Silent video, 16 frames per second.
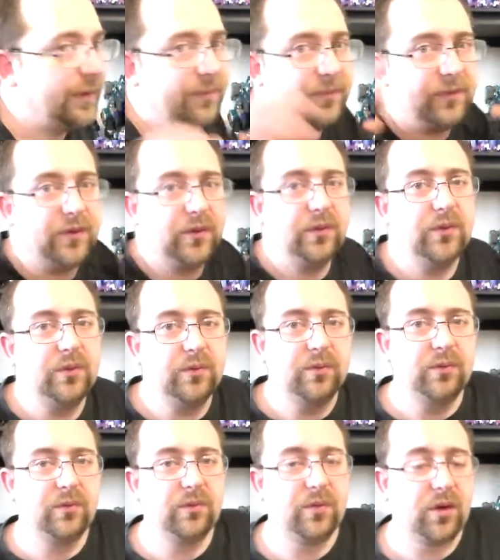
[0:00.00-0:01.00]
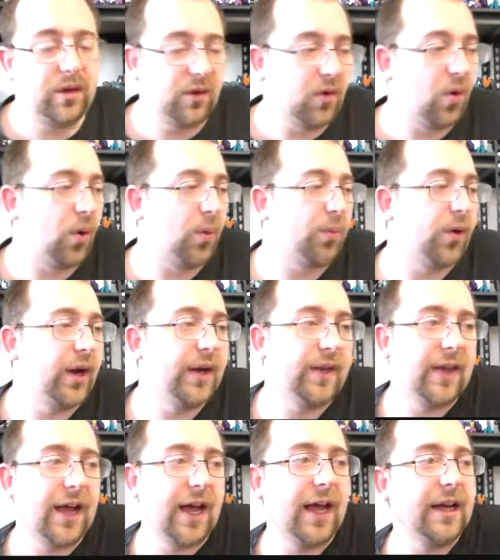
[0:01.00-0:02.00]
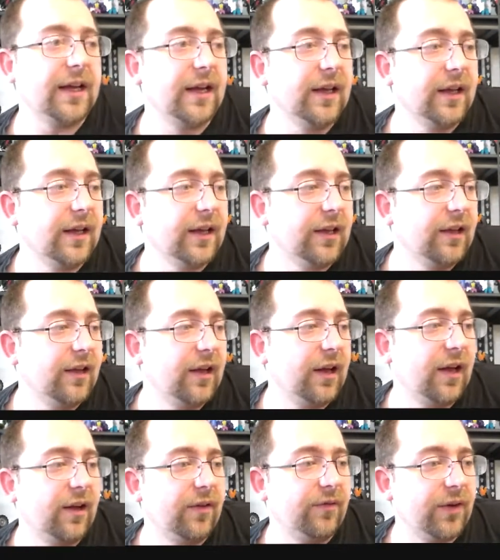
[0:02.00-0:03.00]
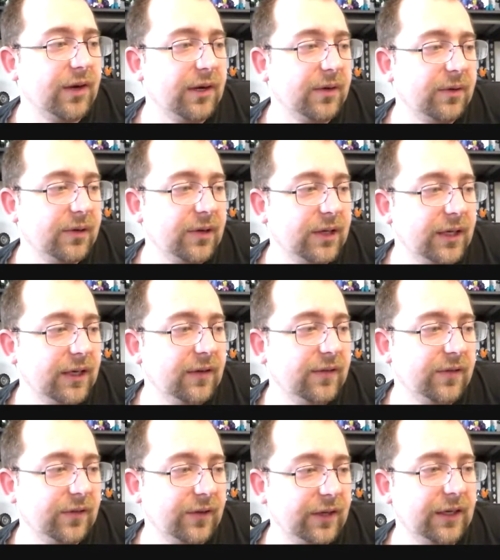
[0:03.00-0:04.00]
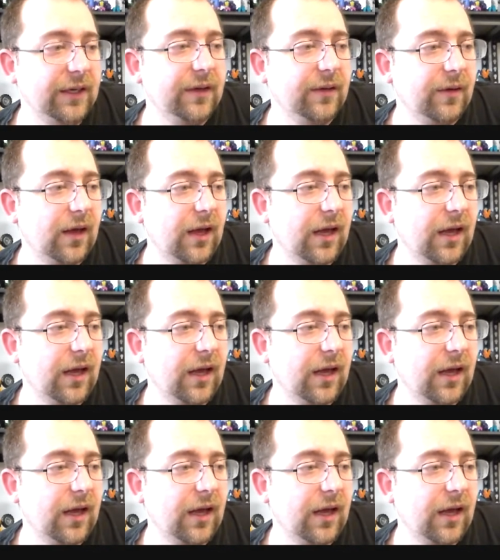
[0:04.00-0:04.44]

them to incorporate that uh, very easily.